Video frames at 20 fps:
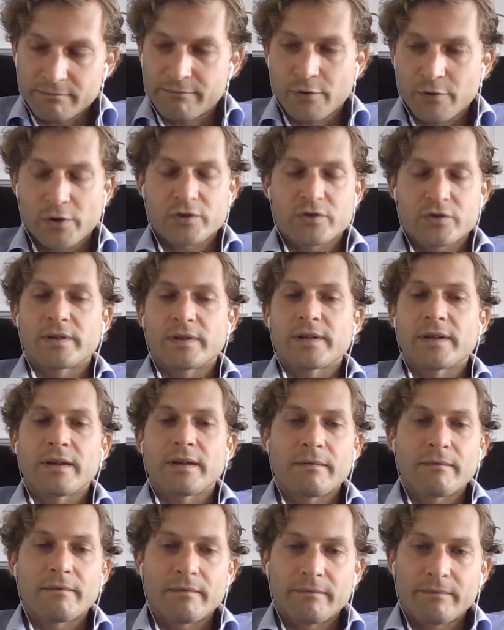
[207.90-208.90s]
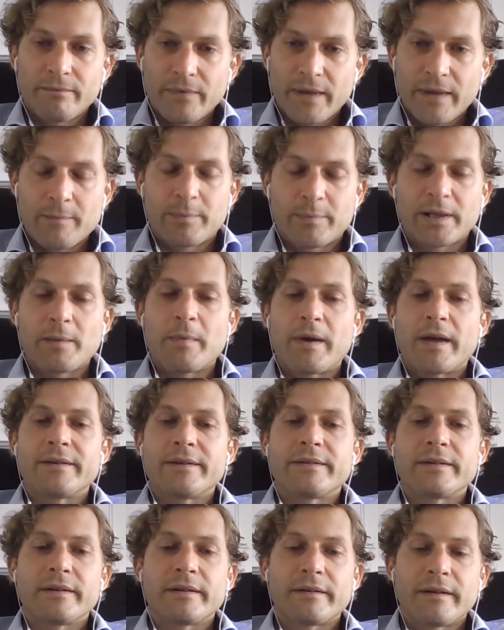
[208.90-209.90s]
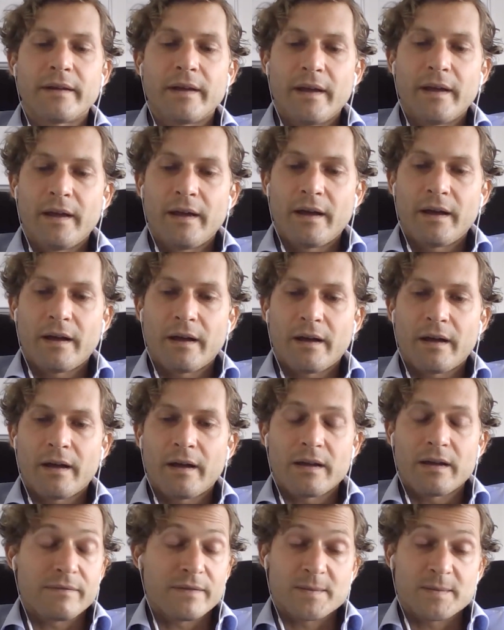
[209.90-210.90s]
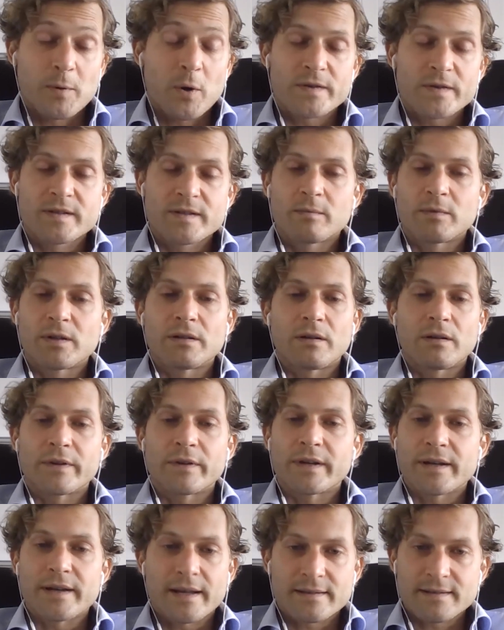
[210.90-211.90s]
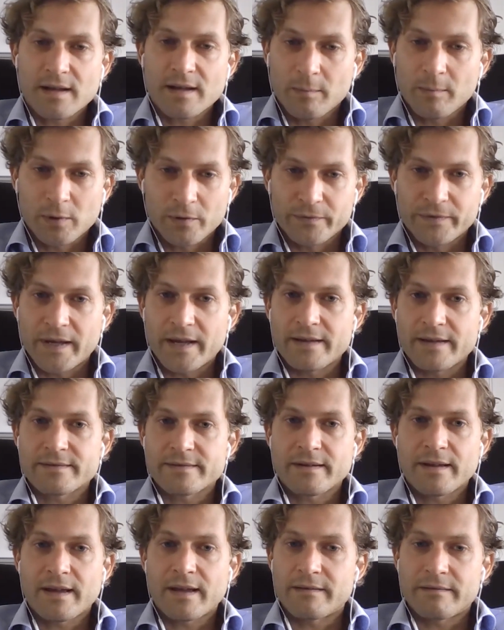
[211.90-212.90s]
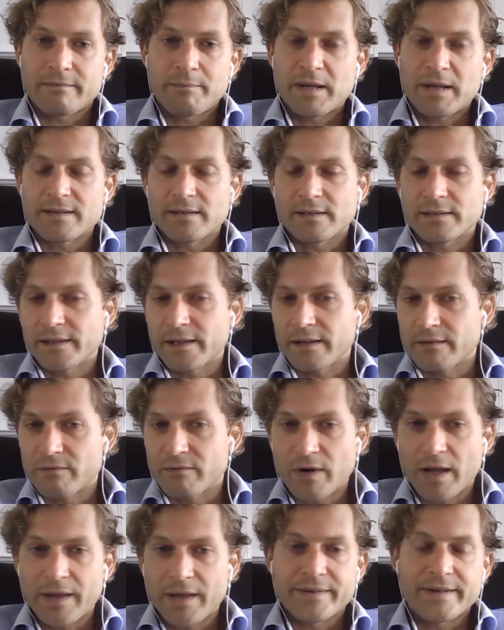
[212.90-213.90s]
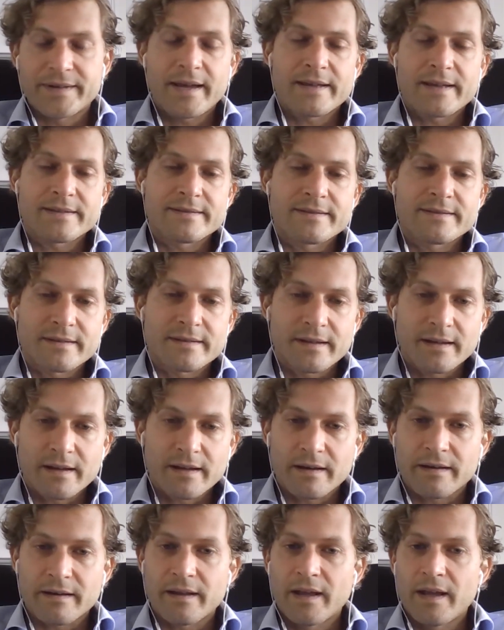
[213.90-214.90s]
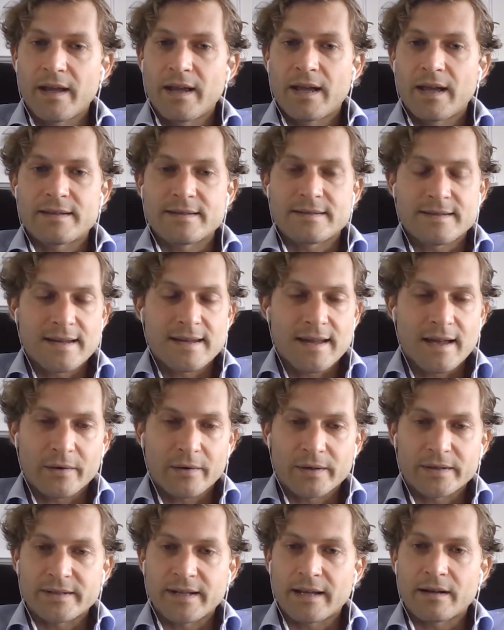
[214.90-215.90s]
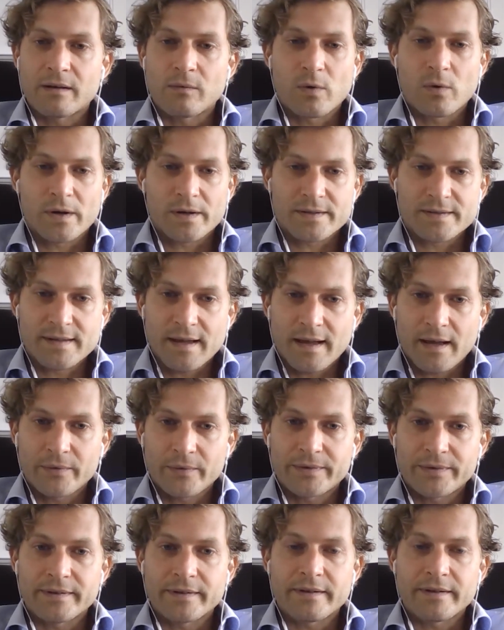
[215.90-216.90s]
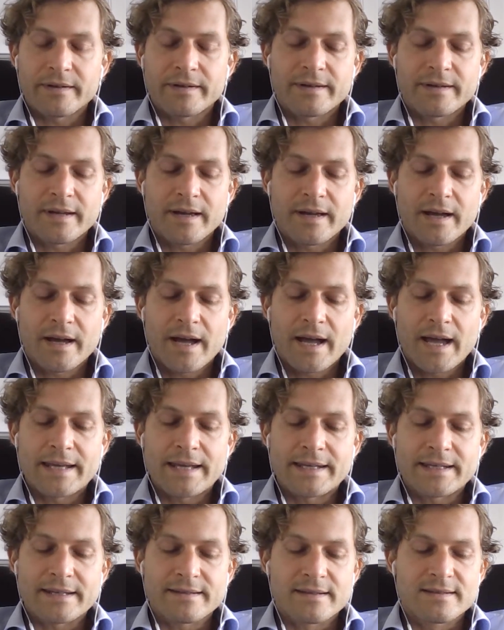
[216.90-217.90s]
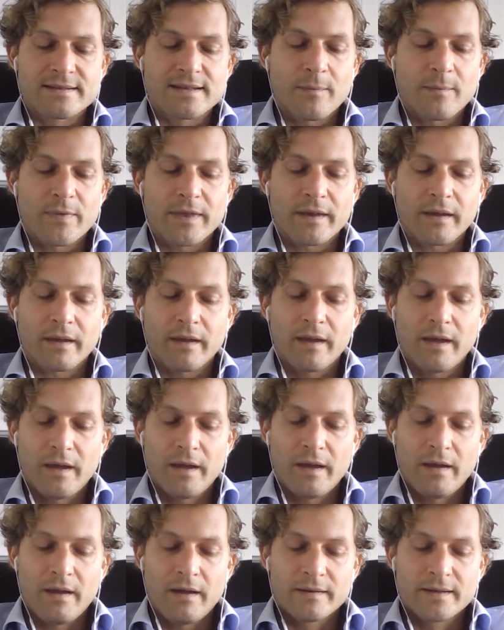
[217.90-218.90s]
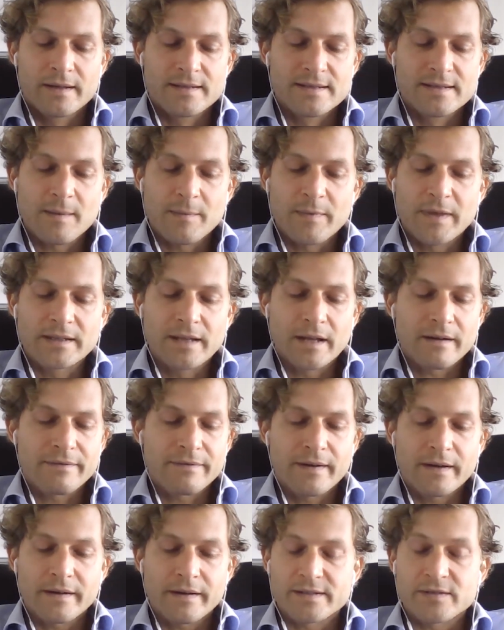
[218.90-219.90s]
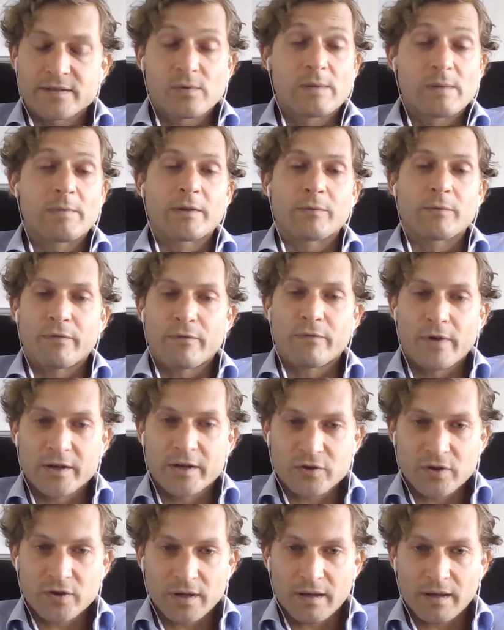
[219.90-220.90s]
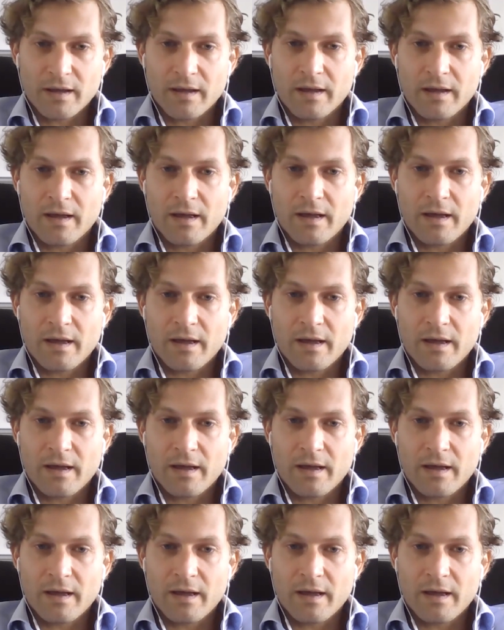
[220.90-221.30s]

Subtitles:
virtually implement it if it's possible over the next couple of days, and basically run tests and see how the data works out. And this is something that I find extremely refreshing.